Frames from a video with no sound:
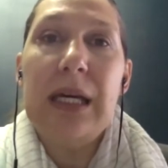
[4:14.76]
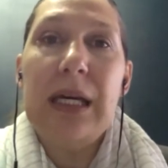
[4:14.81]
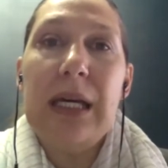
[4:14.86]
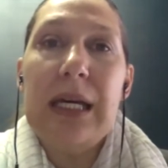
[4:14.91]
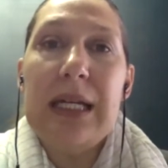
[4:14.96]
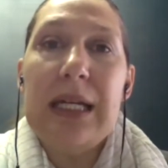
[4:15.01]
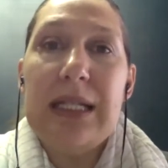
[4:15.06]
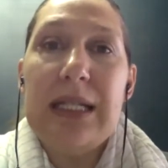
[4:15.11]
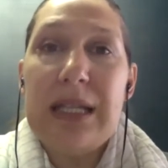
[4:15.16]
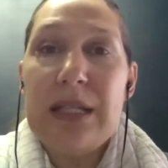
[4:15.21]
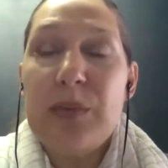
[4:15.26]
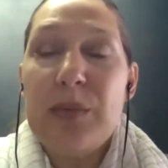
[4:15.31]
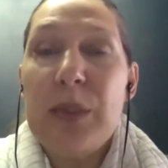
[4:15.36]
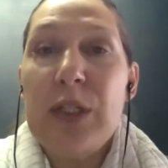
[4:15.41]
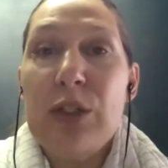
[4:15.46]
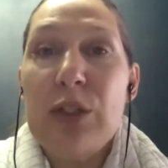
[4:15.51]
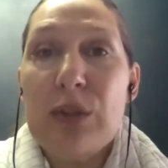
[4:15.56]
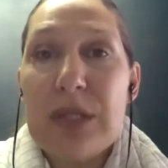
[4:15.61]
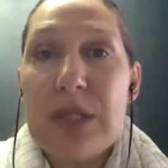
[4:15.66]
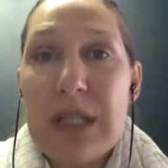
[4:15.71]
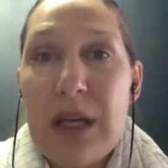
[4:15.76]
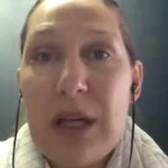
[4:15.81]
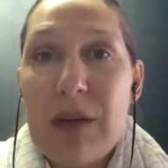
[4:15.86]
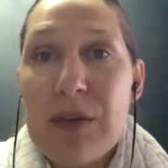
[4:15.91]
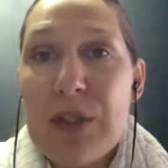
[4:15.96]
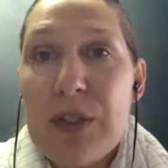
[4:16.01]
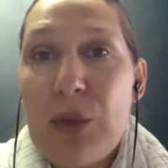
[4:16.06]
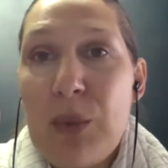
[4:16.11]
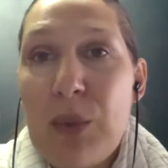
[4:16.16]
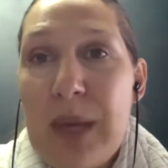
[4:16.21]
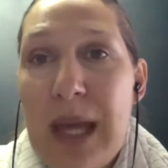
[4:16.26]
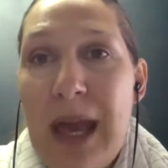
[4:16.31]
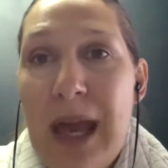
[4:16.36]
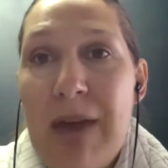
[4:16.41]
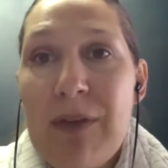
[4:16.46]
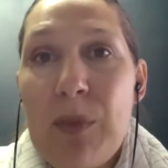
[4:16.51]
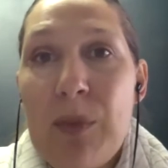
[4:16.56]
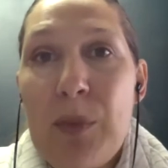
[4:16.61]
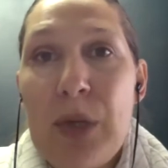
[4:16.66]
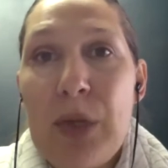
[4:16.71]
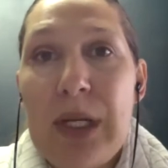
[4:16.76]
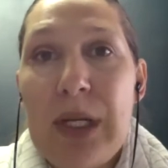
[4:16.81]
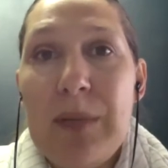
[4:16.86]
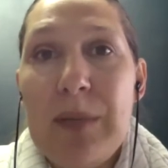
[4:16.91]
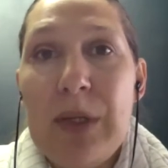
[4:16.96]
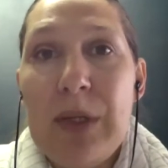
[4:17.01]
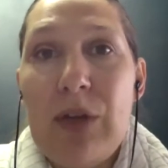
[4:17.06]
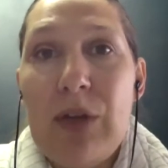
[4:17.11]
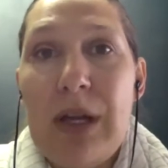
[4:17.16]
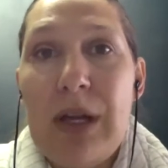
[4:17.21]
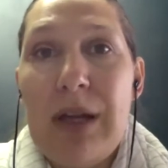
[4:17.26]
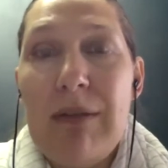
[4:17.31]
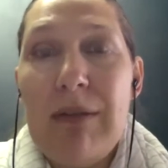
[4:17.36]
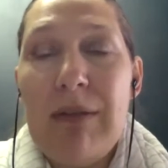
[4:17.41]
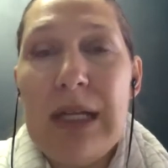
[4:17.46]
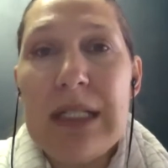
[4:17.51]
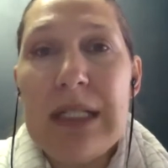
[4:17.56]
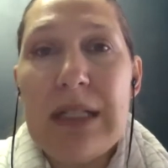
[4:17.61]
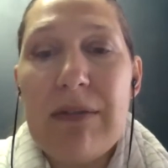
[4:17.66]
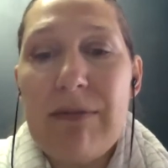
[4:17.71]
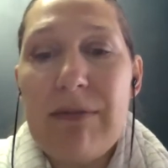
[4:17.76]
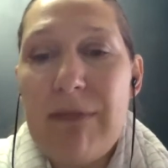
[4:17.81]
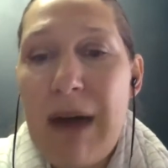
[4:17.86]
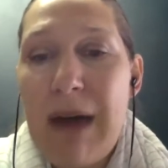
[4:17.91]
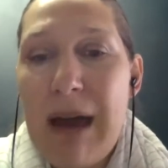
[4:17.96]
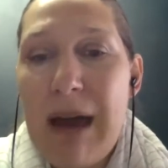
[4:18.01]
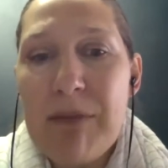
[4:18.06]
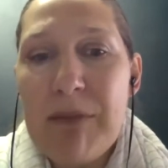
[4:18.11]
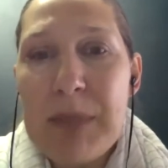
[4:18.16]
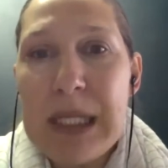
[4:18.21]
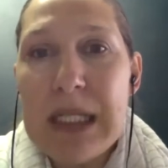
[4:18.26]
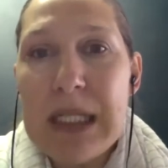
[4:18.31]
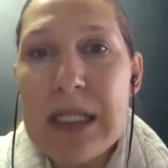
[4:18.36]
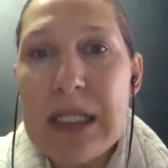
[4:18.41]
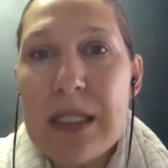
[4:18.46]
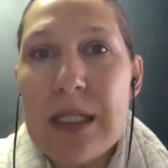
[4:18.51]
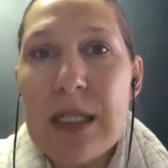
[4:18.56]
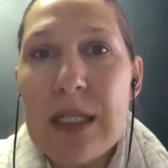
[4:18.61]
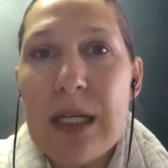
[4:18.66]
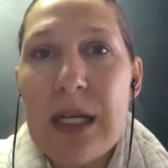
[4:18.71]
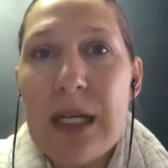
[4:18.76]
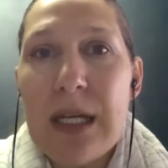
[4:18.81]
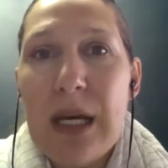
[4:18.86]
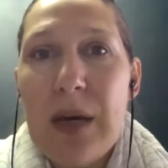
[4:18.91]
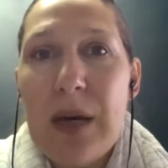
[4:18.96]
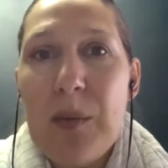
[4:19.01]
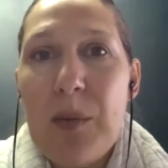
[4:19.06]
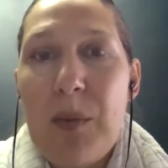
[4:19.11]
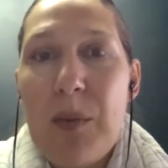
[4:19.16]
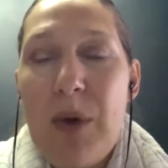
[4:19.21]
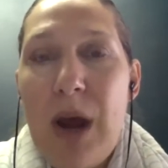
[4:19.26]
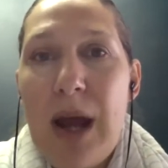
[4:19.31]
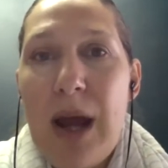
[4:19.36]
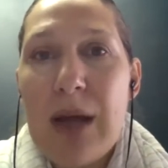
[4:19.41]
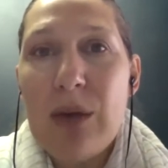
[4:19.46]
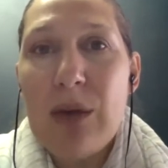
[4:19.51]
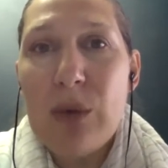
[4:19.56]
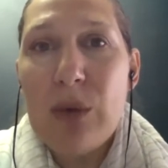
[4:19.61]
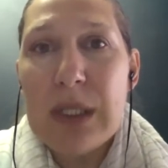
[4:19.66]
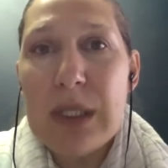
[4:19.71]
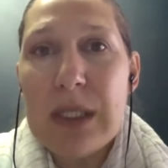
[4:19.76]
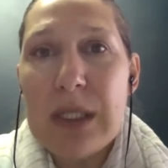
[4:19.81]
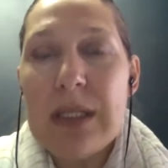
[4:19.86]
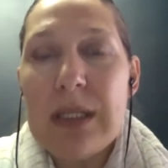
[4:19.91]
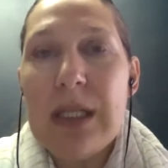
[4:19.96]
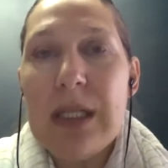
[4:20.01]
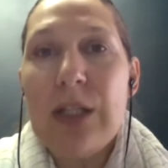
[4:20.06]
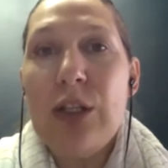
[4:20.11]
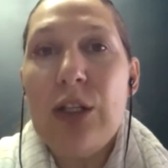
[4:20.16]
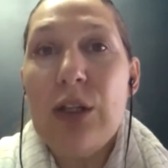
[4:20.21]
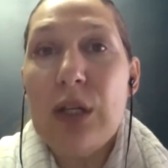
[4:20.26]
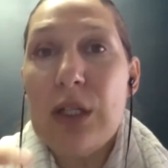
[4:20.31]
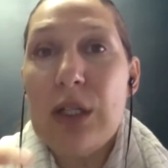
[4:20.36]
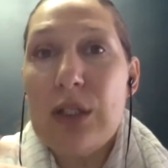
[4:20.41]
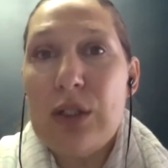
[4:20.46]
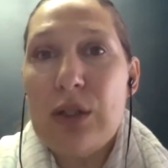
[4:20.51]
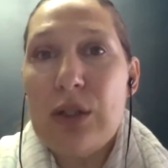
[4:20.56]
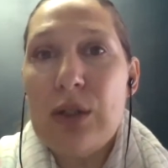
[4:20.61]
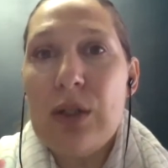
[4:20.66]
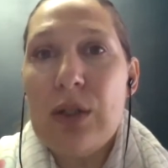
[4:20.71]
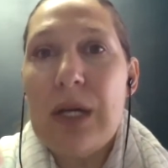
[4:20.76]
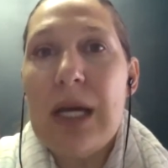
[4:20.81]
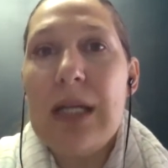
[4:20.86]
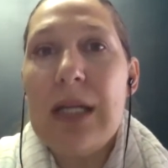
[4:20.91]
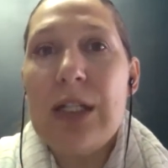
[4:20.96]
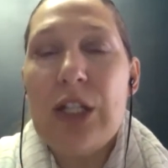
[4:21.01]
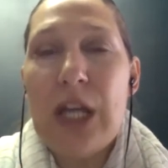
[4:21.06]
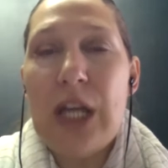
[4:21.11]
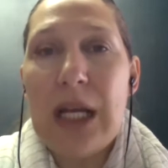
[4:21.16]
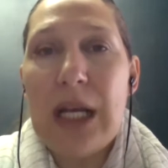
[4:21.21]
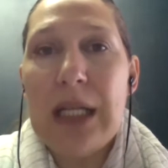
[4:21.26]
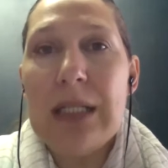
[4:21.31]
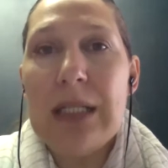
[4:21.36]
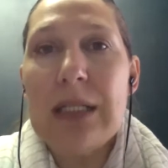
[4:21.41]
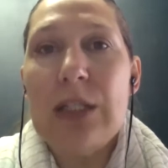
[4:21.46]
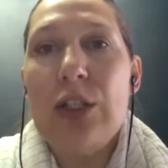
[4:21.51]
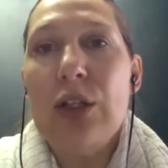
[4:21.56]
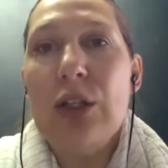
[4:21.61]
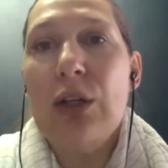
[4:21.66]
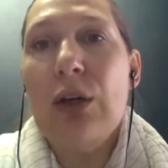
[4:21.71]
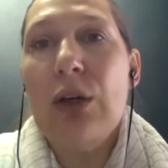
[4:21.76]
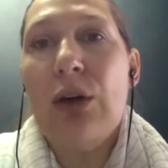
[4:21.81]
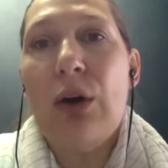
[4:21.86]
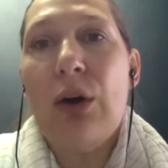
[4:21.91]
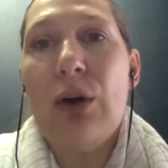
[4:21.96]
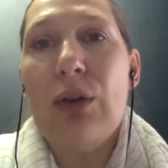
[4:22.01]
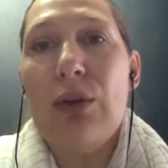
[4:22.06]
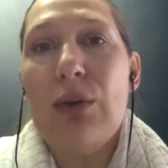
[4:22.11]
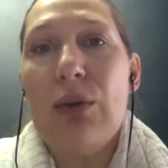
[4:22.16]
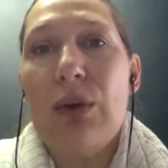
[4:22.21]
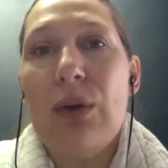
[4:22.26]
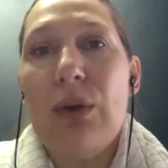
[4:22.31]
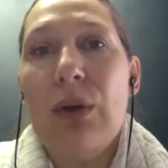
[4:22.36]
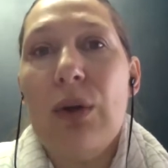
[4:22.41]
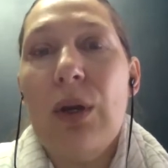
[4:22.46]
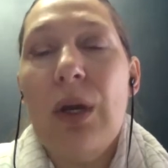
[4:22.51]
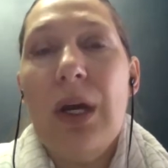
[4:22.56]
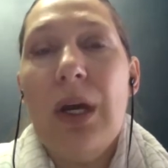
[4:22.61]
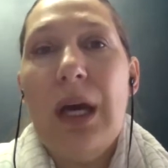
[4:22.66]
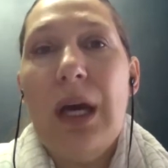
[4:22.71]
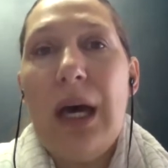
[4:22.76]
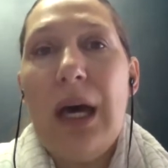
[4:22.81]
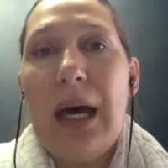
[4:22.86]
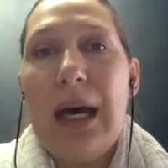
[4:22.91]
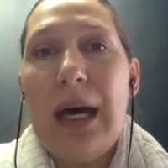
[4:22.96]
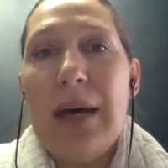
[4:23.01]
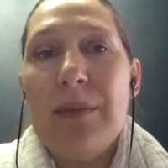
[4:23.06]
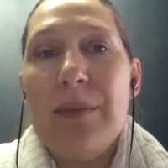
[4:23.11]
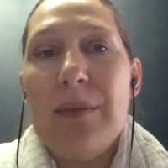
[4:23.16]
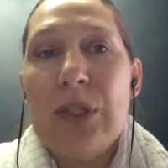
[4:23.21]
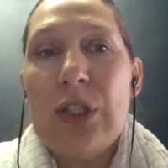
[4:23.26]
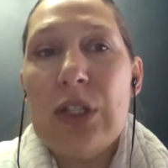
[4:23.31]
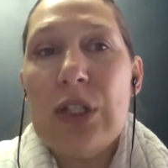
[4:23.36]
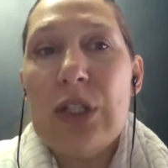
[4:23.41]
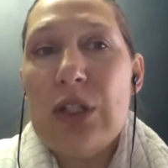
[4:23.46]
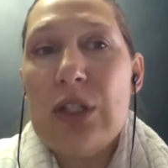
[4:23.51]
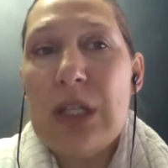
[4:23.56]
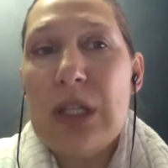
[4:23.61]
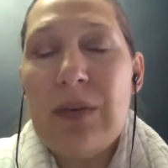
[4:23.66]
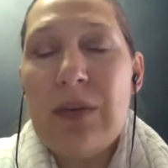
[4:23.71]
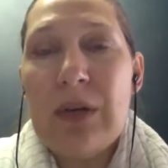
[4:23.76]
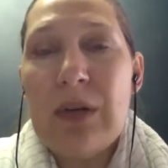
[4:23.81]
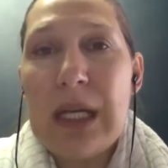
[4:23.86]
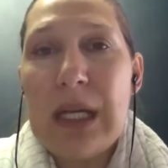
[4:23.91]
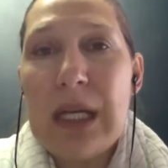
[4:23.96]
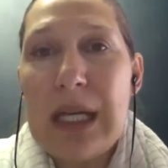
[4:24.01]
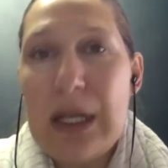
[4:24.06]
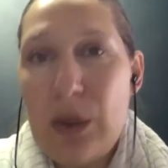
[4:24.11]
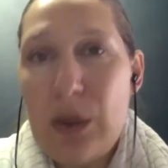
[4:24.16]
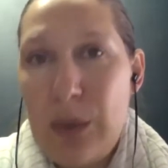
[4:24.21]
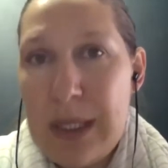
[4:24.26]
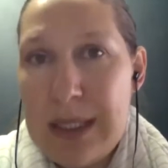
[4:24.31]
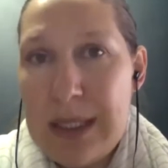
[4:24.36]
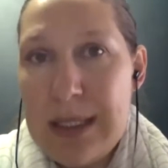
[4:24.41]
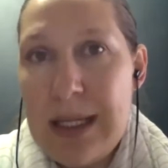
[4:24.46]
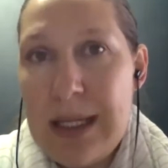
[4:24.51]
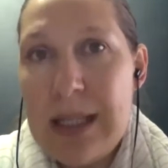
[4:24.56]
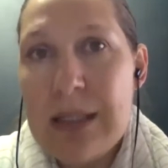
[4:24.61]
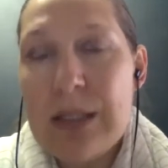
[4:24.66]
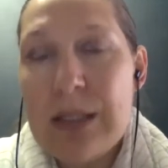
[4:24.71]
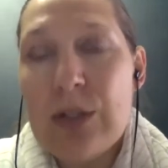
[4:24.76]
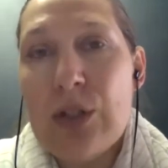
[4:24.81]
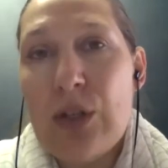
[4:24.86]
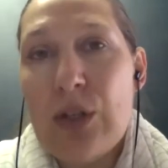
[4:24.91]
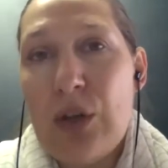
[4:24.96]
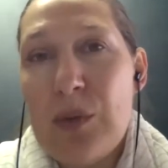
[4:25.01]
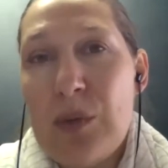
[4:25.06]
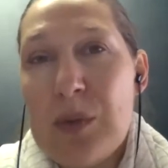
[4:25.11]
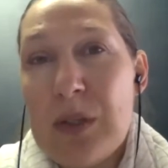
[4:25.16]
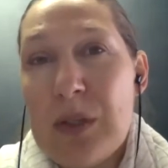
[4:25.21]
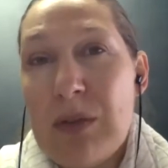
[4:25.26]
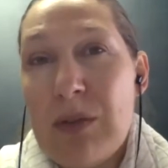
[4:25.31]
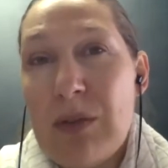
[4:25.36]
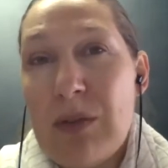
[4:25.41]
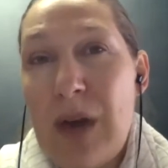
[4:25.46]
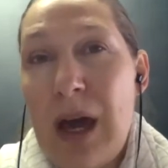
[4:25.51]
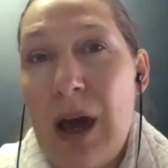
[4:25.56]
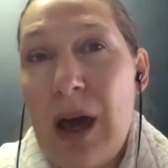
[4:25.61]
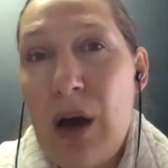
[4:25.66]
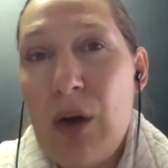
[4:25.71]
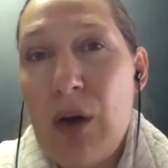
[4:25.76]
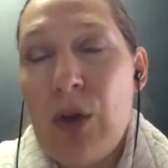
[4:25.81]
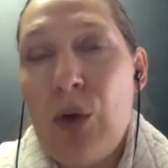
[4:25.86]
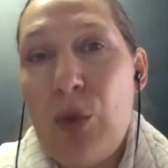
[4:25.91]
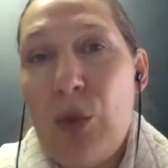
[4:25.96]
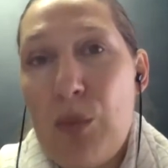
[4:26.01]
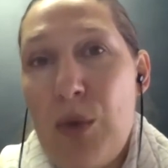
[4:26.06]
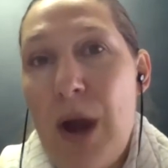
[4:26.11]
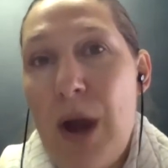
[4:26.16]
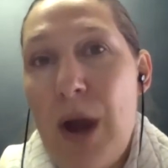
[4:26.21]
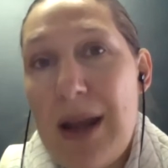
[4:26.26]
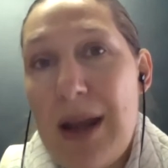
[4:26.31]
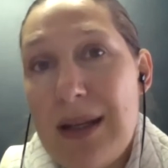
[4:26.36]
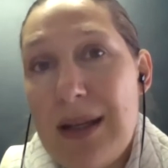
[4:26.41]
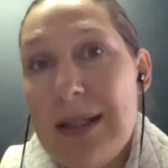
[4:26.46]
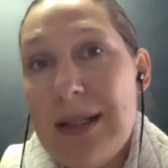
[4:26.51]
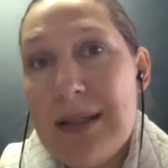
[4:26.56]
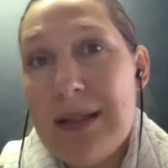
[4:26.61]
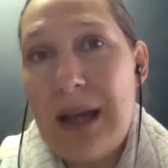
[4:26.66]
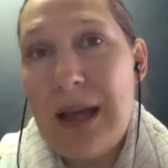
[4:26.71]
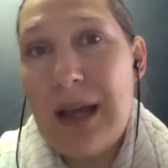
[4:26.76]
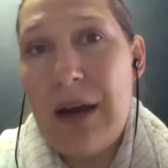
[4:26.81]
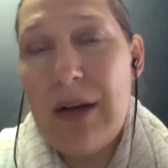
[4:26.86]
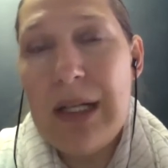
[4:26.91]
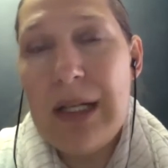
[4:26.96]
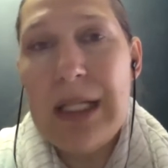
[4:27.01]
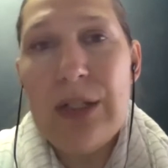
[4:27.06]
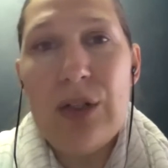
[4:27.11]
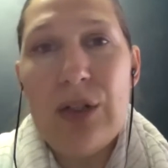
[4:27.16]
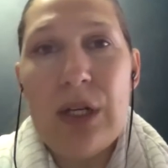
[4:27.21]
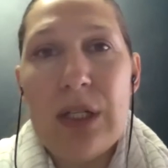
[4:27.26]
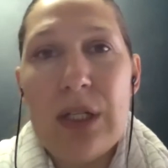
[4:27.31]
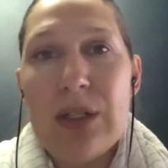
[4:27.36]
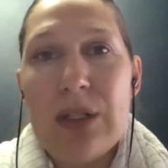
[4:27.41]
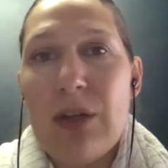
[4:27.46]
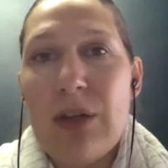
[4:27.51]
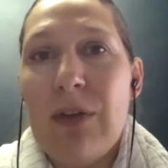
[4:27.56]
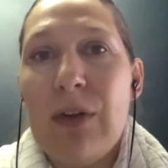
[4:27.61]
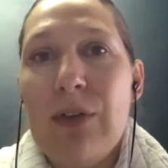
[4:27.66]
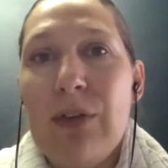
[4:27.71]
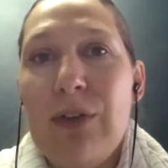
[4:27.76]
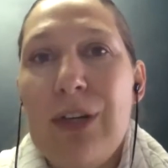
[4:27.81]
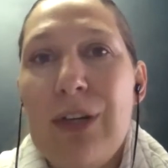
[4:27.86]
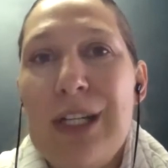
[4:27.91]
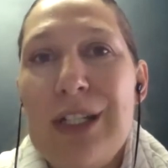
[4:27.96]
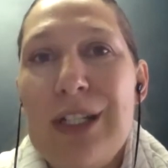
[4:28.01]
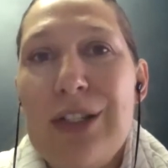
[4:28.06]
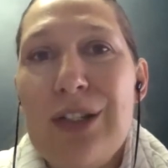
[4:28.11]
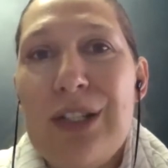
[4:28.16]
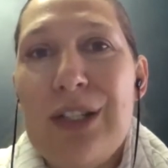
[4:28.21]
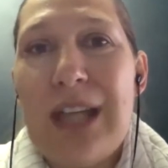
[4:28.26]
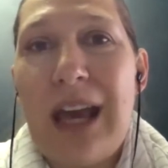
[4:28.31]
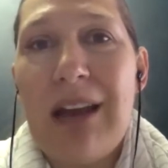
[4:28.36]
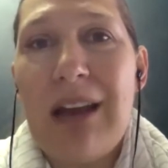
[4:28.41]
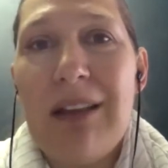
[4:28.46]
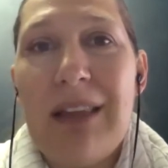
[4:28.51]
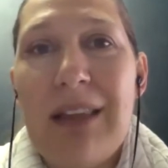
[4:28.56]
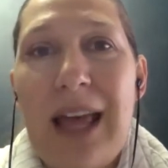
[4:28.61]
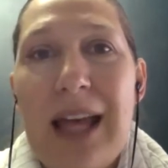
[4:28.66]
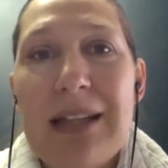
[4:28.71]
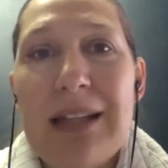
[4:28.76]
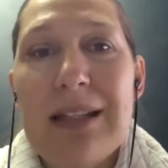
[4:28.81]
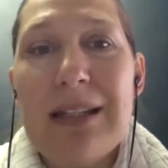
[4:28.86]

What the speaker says: assessment yourself. So we have a preliminary, it's a 5-minute brand audit that you can do, a checklist that you can go through, just to get a quick sense in terms of how your brand is currently doing. So feel free to tackle that.